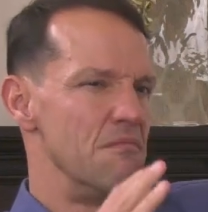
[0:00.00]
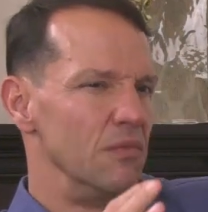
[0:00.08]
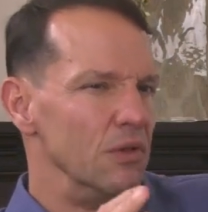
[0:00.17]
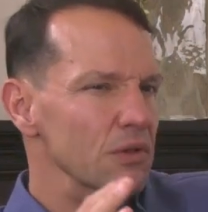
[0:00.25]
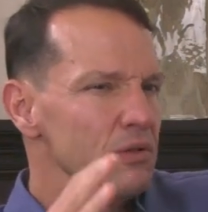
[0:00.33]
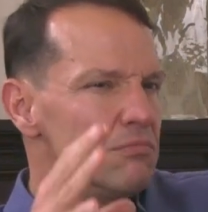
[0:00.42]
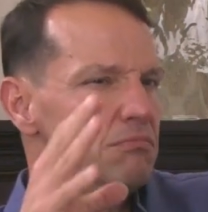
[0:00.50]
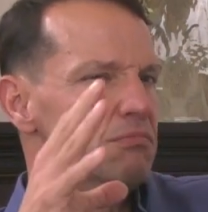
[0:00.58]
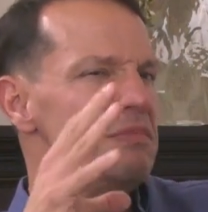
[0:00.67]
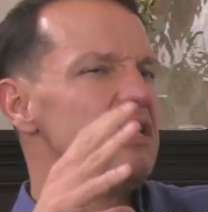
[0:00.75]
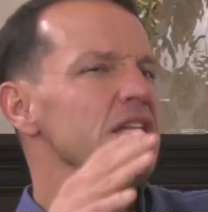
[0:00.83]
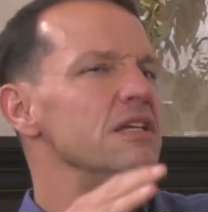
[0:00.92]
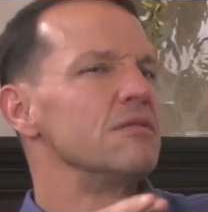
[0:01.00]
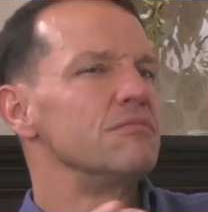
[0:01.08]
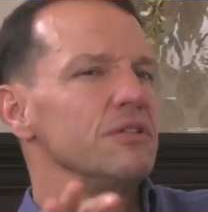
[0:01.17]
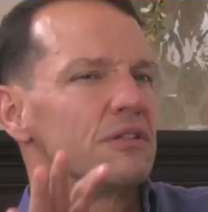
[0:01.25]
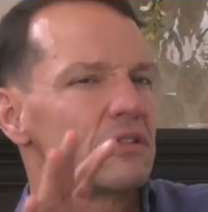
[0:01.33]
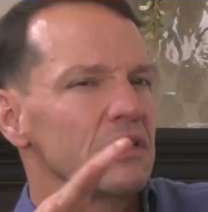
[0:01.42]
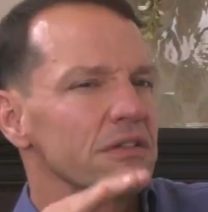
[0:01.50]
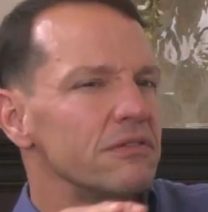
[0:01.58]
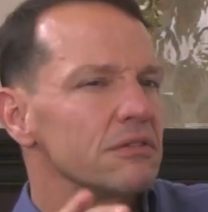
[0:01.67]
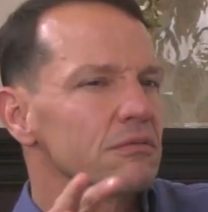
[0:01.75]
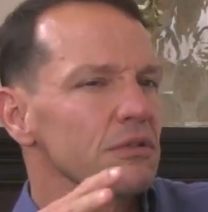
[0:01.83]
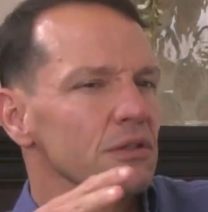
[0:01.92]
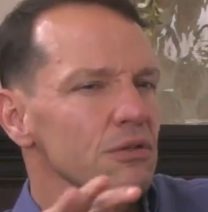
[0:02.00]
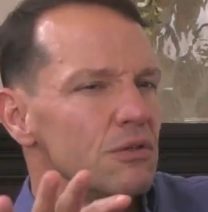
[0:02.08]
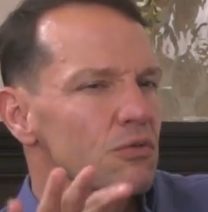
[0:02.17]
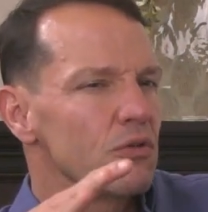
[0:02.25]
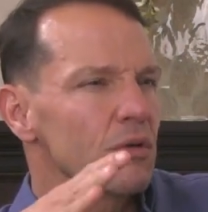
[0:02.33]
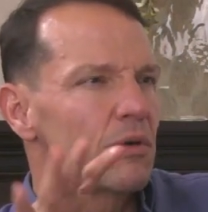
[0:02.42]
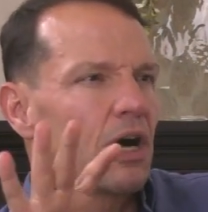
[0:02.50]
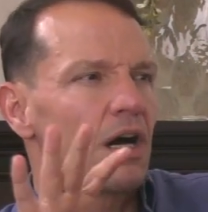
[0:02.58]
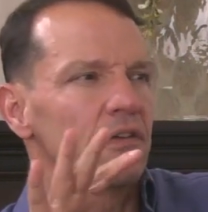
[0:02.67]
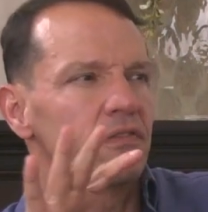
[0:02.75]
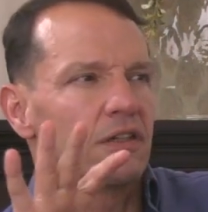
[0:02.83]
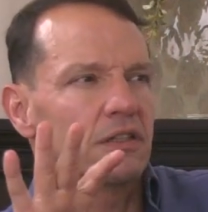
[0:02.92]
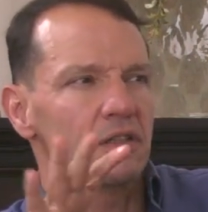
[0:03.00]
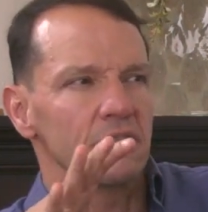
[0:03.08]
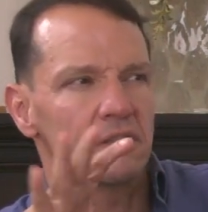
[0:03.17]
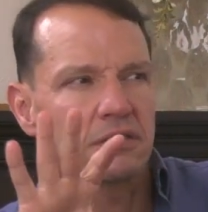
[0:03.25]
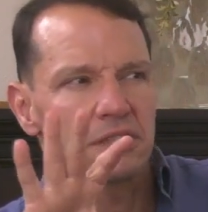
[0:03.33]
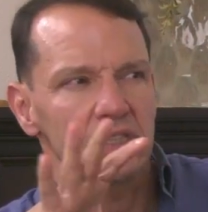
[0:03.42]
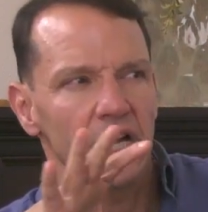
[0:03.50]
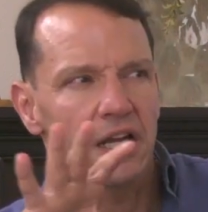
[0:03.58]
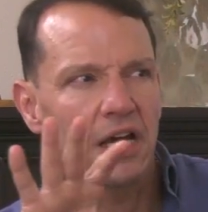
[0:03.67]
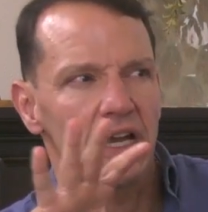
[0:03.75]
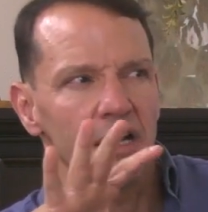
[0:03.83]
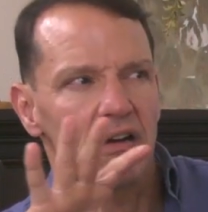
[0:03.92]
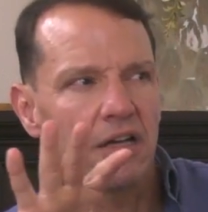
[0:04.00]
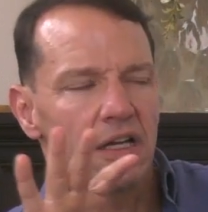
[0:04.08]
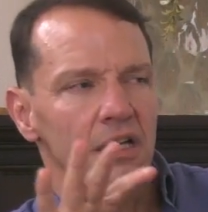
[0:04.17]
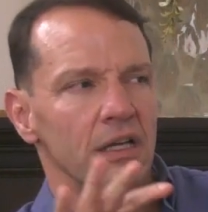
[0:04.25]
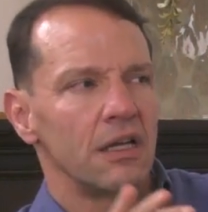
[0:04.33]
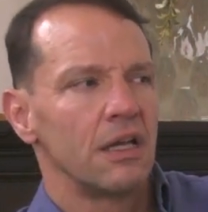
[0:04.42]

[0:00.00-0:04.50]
medium, kind of a lukewarm conflict along the Sinai area.